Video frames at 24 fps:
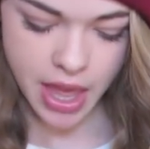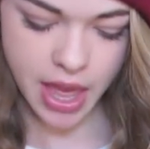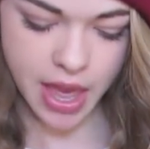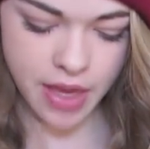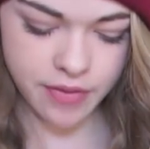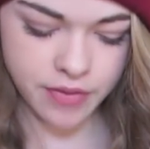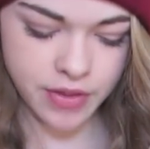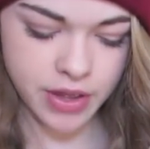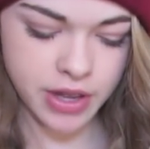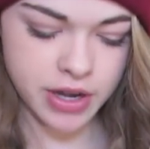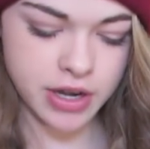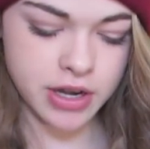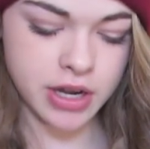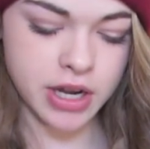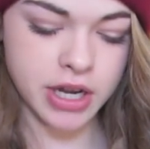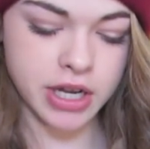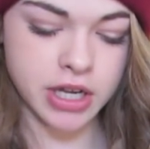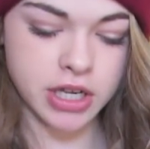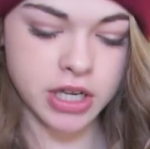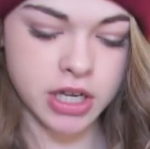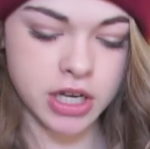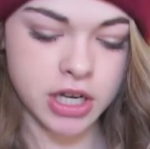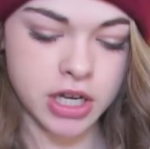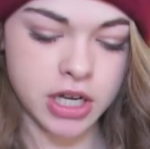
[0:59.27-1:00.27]
And then I
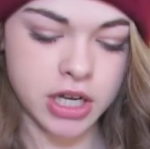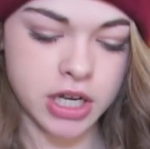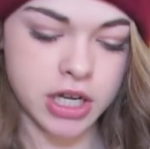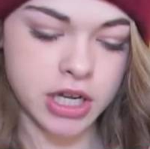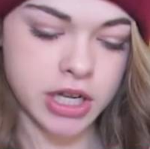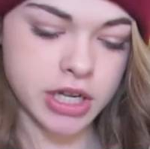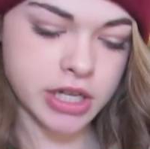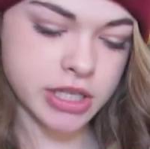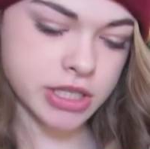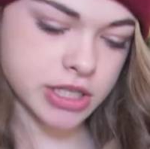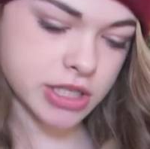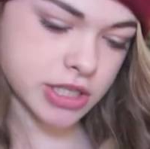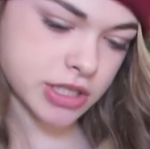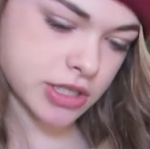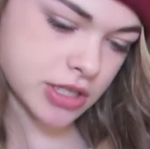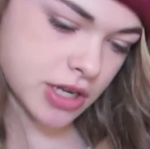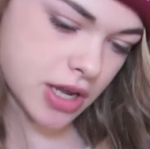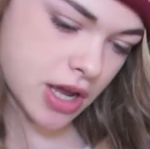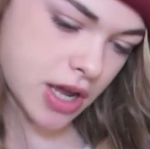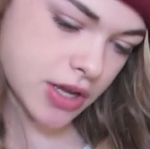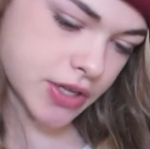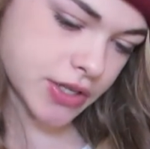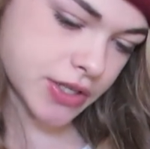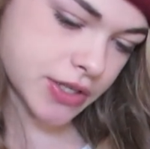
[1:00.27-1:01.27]
got
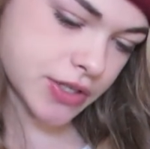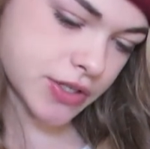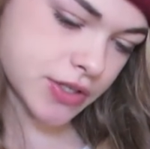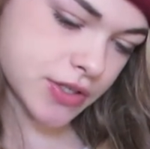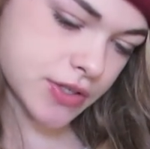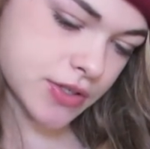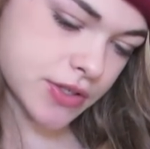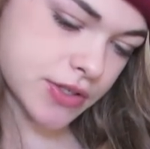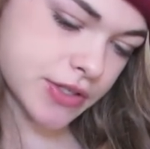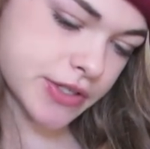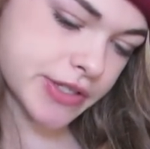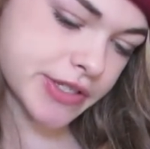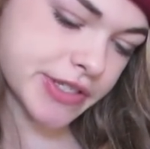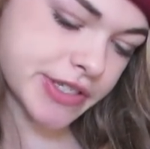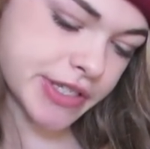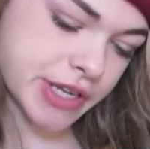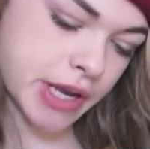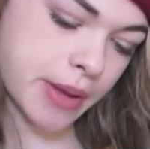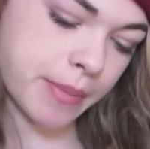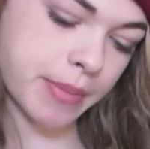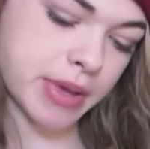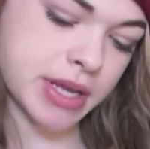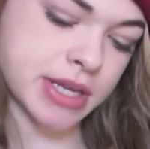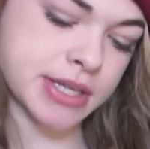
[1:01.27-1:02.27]

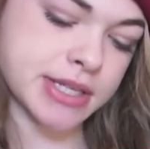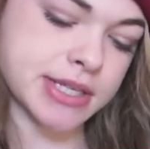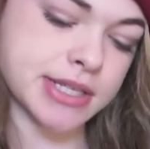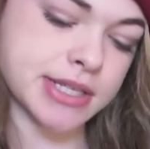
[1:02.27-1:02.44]
Cinnamon